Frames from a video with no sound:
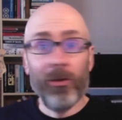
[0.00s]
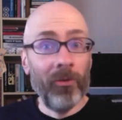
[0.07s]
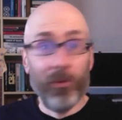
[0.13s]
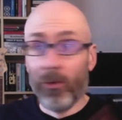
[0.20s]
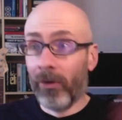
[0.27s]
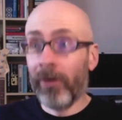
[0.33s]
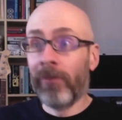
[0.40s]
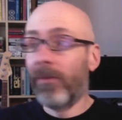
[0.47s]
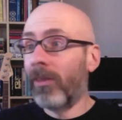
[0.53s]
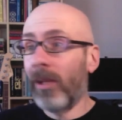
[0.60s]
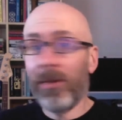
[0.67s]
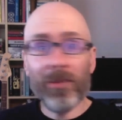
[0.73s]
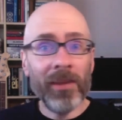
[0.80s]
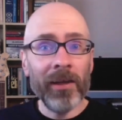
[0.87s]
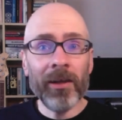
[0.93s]
or
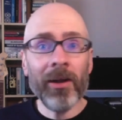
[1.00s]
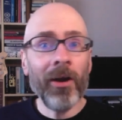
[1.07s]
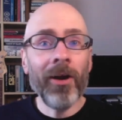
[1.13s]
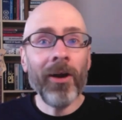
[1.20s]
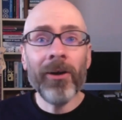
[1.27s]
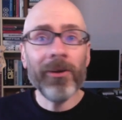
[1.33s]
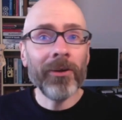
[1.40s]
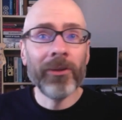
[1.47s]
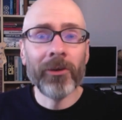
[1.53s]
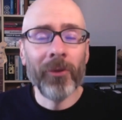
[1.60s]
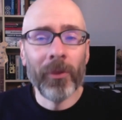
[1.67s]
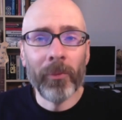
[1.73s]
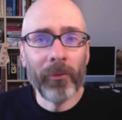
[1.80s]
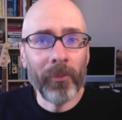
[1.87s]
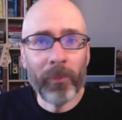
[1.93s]
things that aren't on the
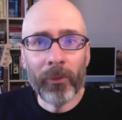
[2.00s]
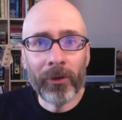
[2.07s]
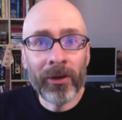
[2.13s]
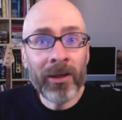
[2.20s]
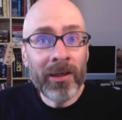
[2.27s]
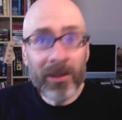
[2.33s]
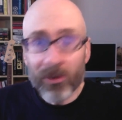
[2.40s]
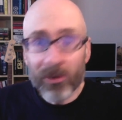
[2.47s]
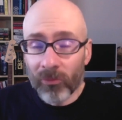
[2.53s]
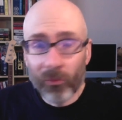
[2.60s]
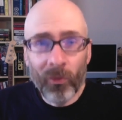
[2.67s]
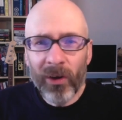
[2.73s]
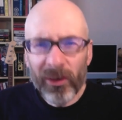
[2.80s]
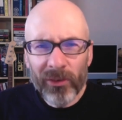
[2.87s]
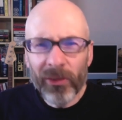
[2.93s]
Corbett Report.
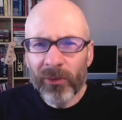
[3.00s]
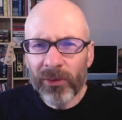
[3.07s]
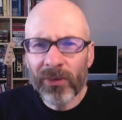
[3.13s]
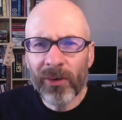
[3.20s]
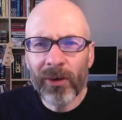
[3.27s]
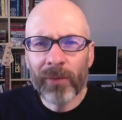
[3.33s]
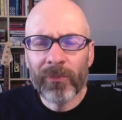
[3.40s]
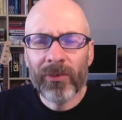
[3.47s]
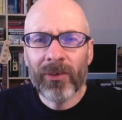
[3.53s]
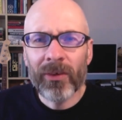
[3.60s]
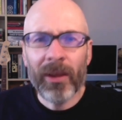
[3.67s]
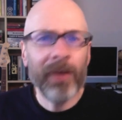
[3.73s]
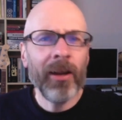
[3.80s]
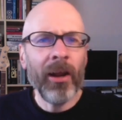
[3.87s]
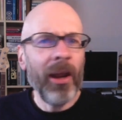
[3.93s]
What are those terms?
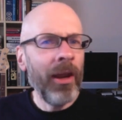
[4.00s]
And